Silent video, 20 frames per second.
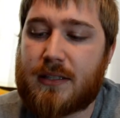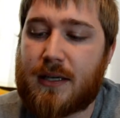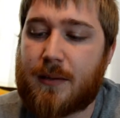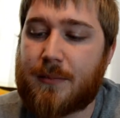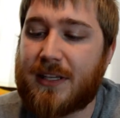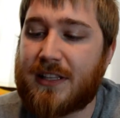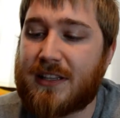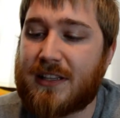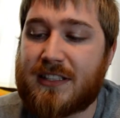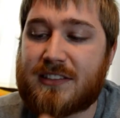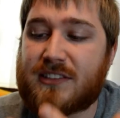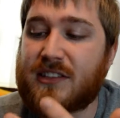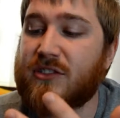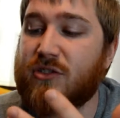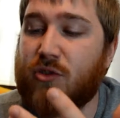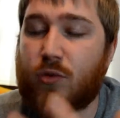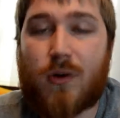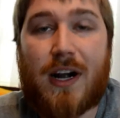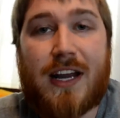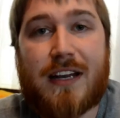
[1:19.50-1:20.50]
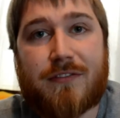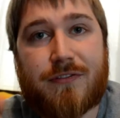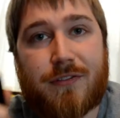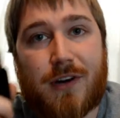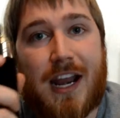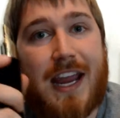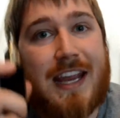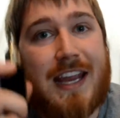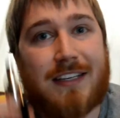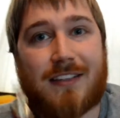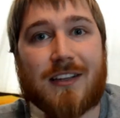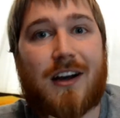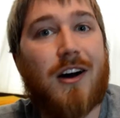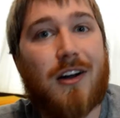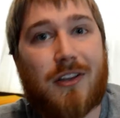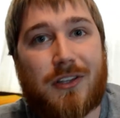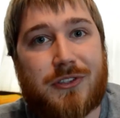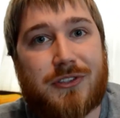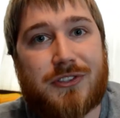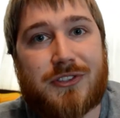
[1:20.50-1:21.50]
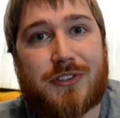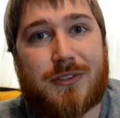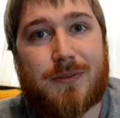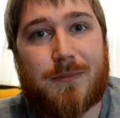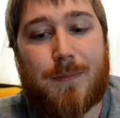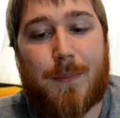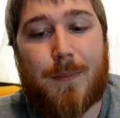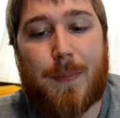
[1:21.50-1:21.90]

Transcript: I mean, this is great for $8.